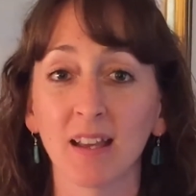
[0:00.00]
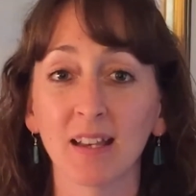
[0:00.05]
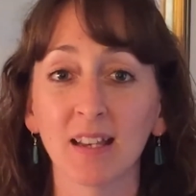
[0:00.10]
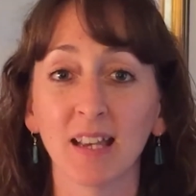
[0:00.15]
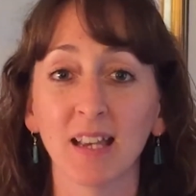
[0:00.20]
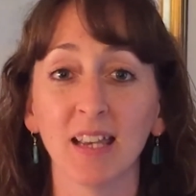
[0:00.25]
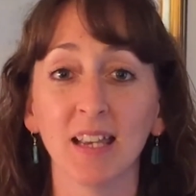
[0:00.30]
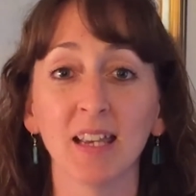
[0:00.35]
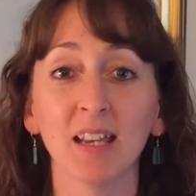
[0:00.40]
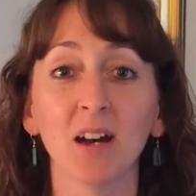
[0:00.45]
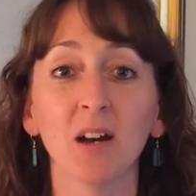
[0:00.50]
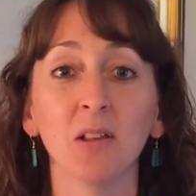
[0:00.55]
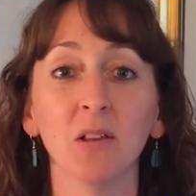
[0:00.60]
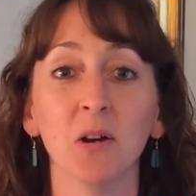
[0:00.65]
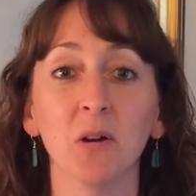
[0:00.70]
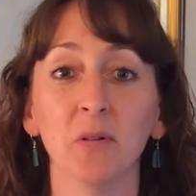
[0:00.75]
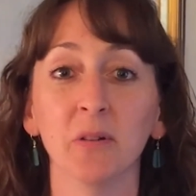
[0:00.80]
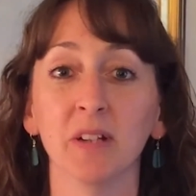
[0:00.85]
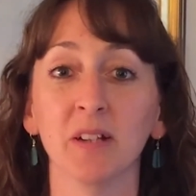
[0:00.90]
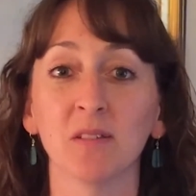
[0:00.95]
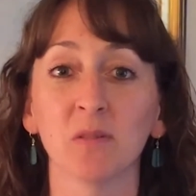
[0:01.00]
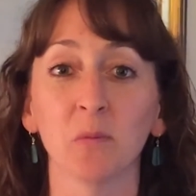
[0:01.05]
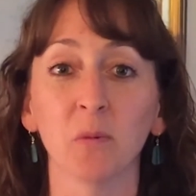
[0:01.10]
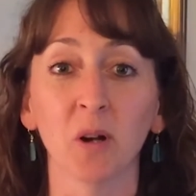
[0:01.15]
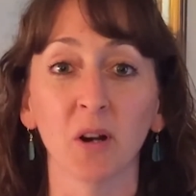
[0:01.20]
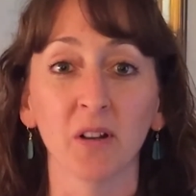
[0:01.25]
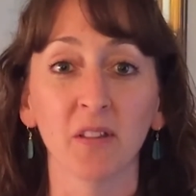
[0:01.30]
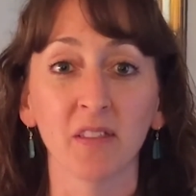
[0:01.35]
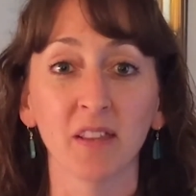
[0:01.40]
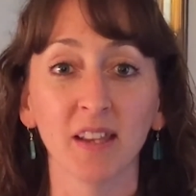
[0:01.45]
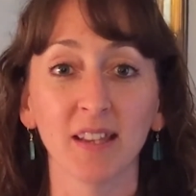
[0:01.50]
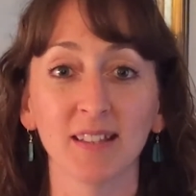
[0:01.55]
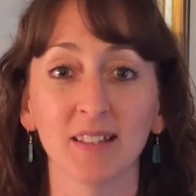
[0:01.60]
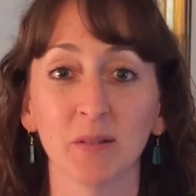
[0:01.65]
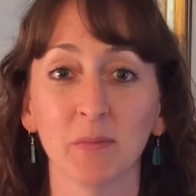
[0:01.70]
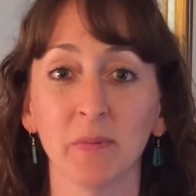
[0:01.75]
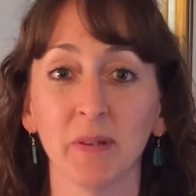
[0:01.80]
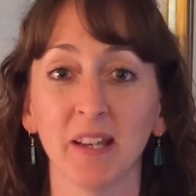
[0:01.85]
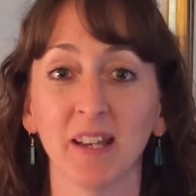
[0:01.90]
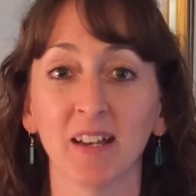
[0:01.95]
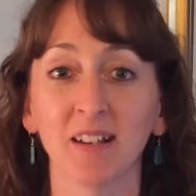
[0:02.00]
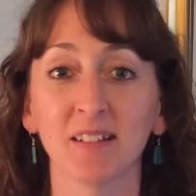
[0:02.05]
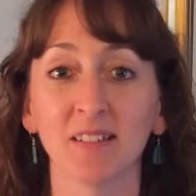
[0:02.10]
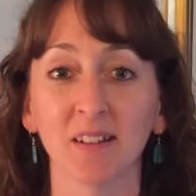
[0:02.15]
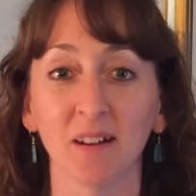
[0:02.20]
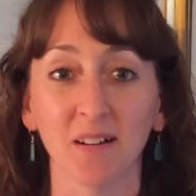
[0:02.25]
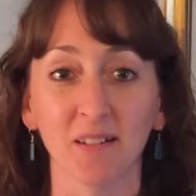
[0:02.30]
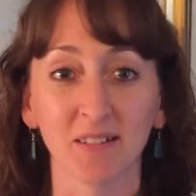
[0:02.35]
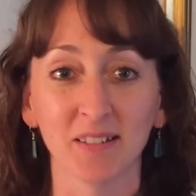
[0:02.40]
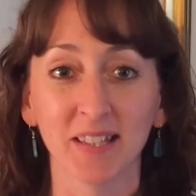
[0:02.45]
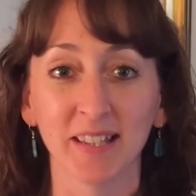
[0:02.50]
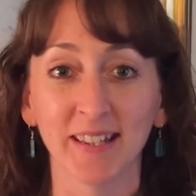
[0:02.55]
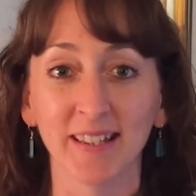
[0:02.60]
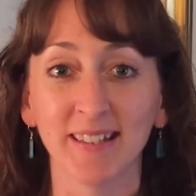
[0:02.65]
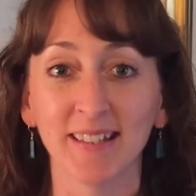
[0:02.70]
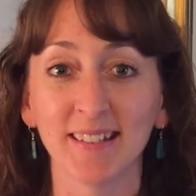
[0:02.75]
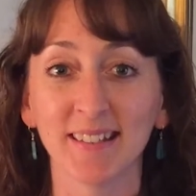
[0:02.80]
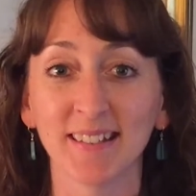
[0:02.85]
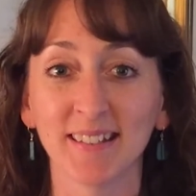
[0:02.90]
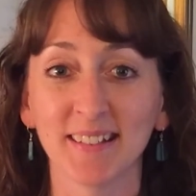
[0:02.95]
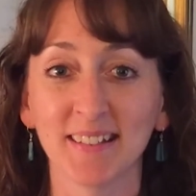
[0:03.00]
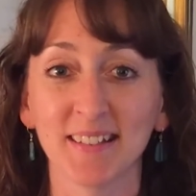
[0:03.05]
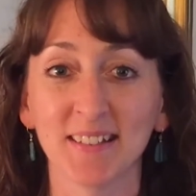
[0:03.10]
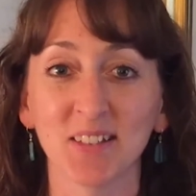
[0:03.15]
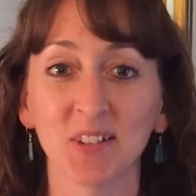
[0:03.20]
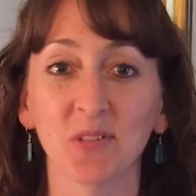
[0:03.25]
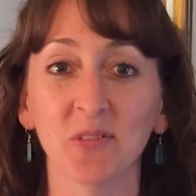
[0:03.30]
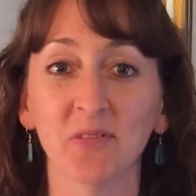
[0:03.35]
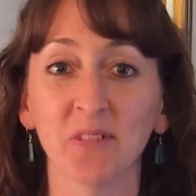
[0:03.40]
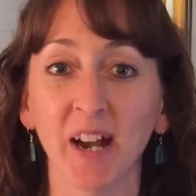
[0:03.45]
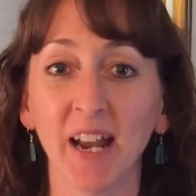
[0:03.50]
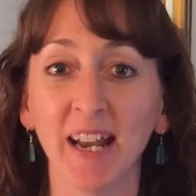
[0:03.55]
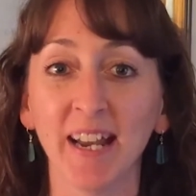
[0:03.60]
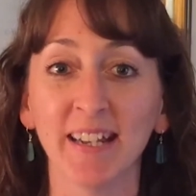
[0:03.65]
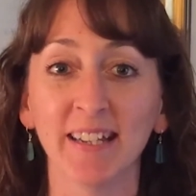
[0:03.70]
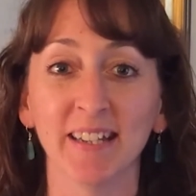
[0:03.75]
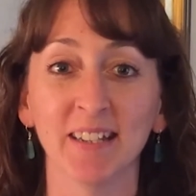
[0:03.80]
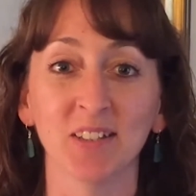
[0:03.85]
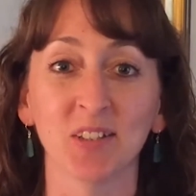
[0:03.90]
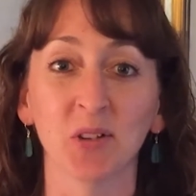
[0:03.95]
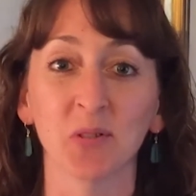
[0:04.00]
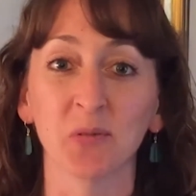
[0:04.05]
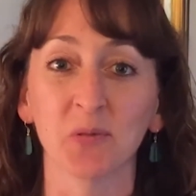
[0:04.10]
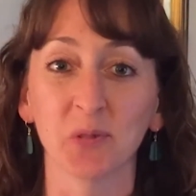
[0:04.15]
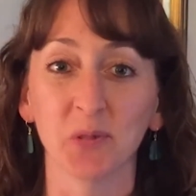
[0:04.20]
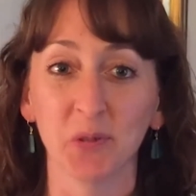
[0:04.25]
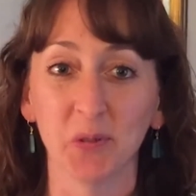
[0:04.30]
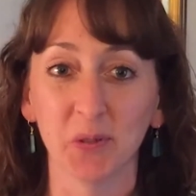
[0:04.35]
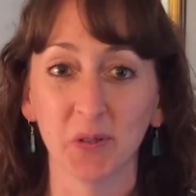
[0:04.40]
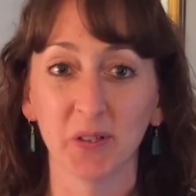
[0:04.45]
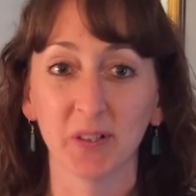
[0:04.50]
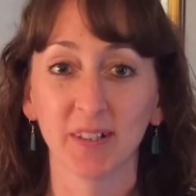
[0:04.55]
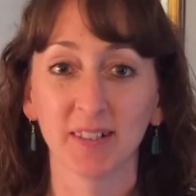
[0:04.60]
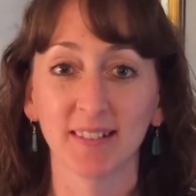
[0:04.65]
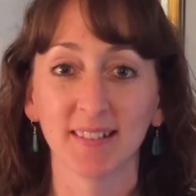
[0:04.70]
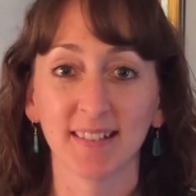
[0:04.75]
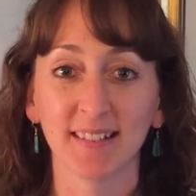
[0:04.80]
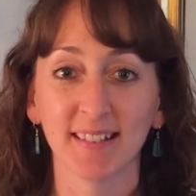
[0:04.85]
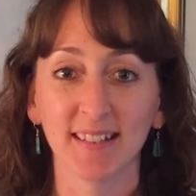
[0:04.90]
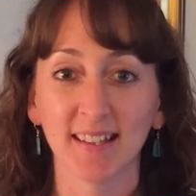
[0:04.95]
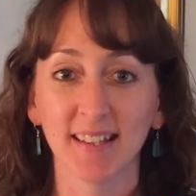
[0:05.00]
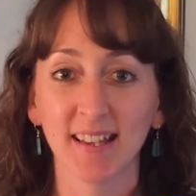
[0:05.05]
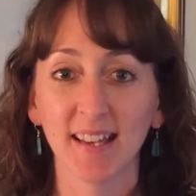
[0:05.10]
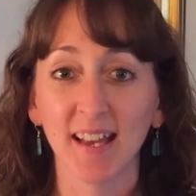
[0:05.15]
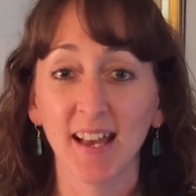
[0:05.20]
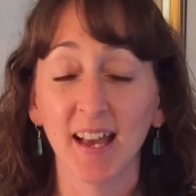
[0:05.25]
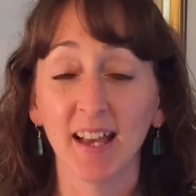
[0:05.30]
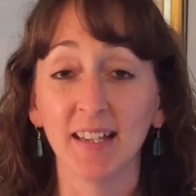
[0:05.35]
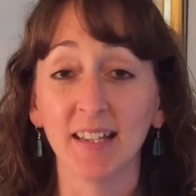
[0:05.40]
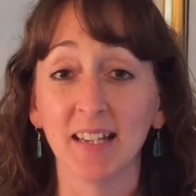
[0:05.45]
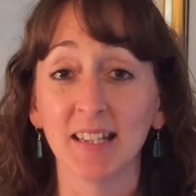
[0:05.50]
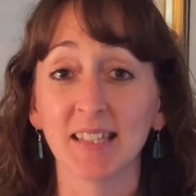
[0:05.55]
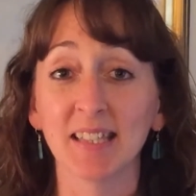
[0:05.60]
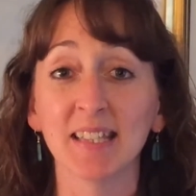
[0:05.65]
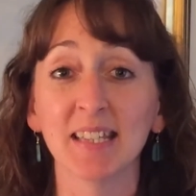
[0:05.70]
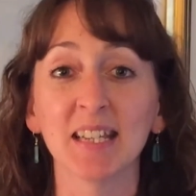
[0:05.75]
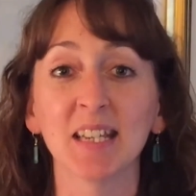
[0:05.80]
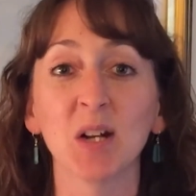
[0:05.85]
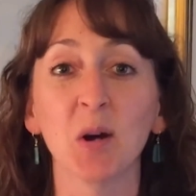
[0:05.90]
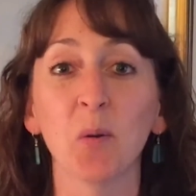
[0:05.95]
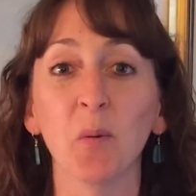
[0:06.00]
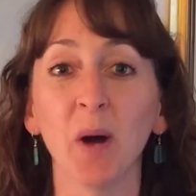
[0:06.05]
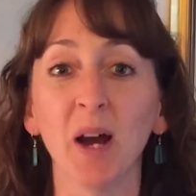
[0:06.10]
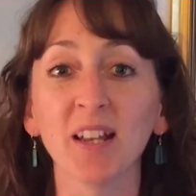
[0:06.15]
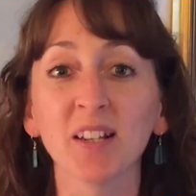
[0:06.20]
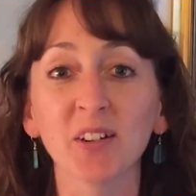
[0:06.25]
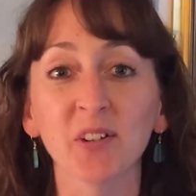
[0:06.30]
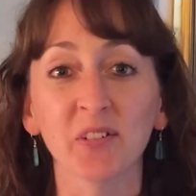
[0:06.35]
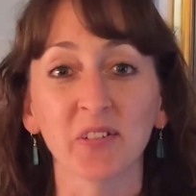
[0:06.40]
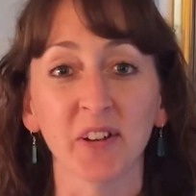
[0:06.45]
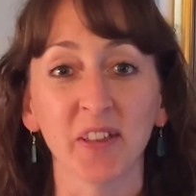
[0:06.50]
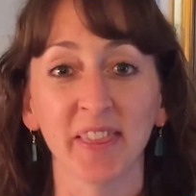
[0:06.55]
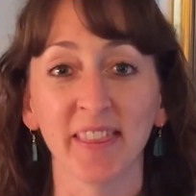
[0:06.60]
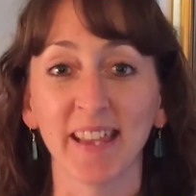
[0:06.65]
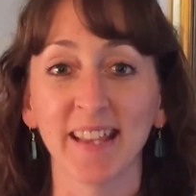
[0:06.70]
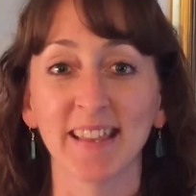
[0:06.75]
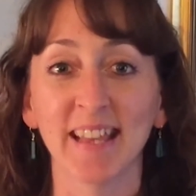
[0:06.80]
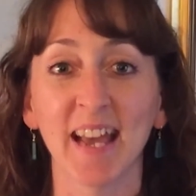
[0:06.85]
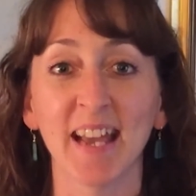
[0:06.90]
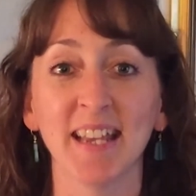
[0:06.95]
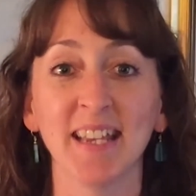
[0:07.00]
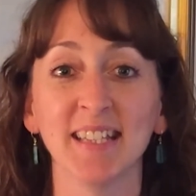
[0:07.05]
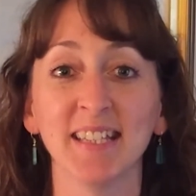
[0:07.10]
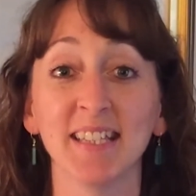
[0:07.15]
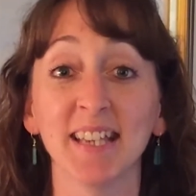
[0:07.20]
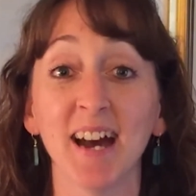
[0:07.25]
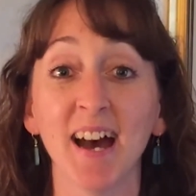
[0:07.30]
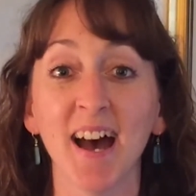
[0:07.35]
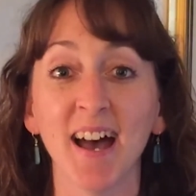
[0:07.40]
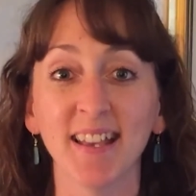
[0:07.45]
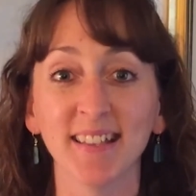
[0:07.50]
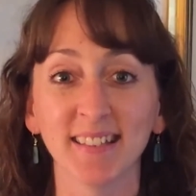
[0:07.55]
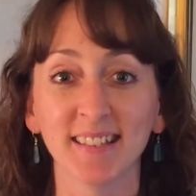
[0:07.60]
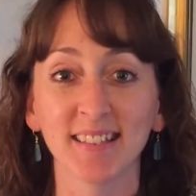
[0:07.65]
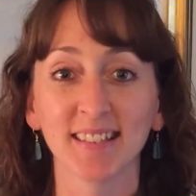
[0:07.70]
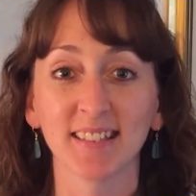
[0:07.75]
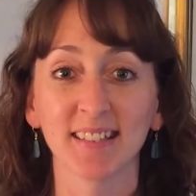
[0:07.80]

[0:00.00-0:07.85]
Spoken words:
He alone is worthy to be exalted, to reign and to rule. And isn't it a wonderful thing that he does?